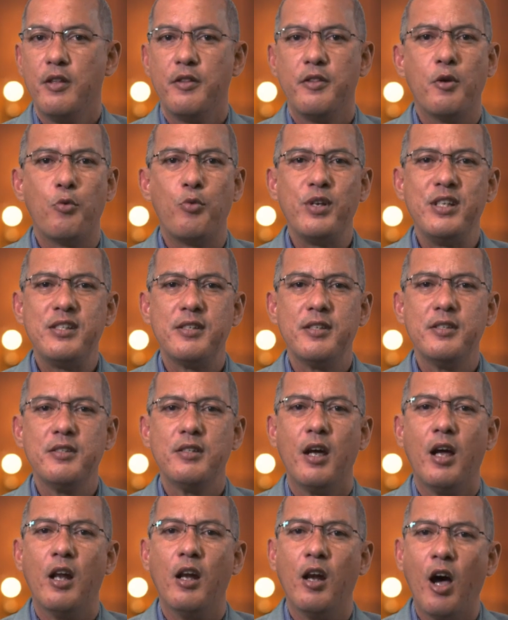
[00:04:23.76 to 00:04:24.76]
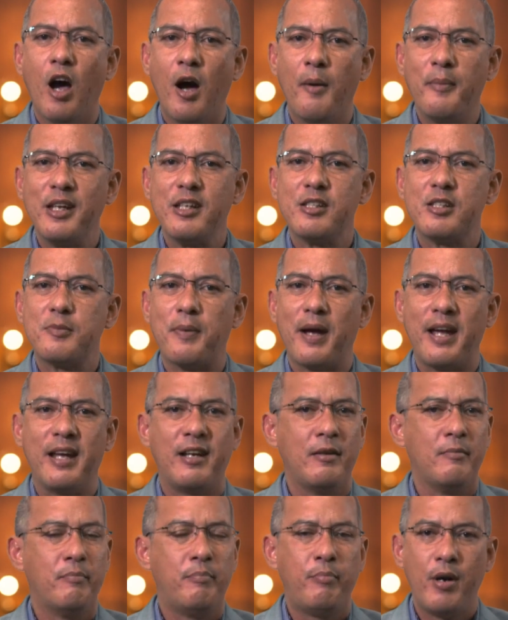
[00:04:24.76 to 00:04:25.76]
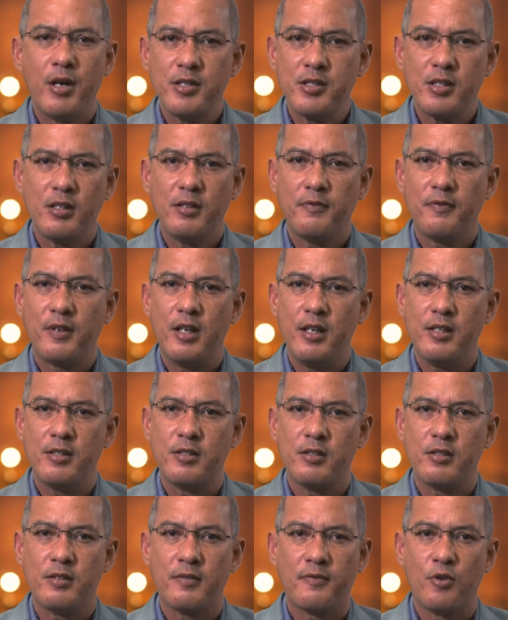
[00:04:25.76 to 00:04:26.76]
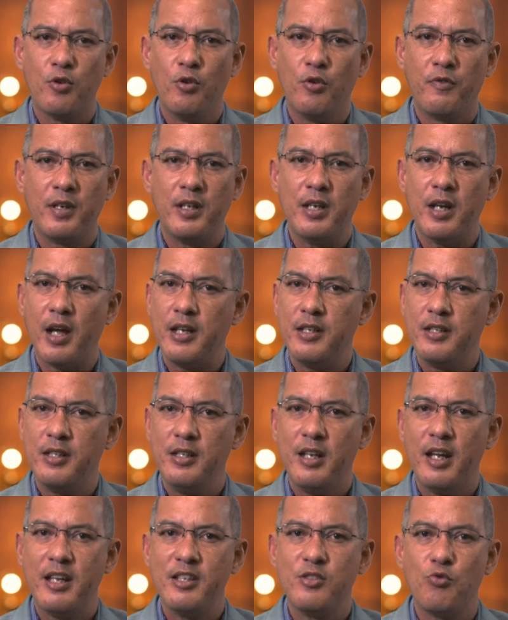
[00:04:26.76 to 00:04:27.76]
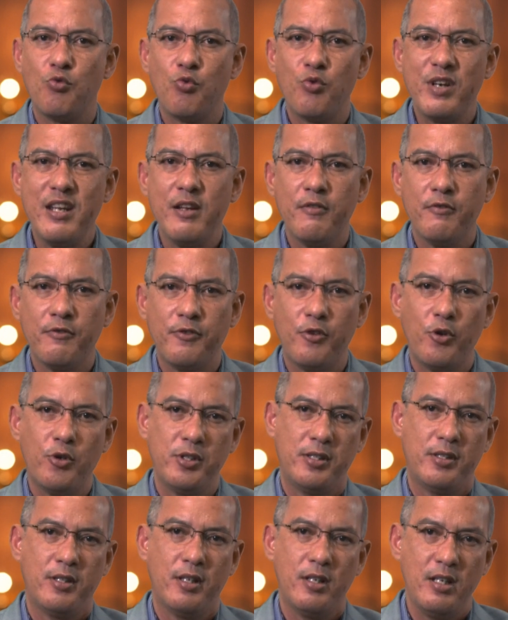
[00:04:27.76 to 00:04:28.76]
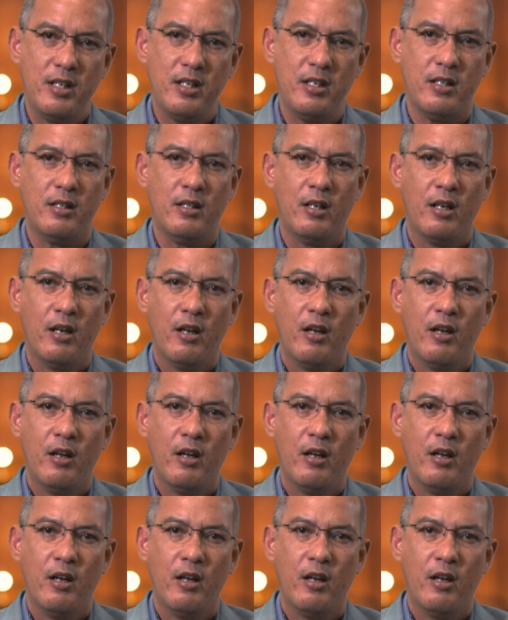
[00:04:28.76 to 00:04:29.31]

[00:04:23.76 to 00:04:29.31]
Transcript: The recent alarming spike in positive cases of COVID-19 has reinforced the need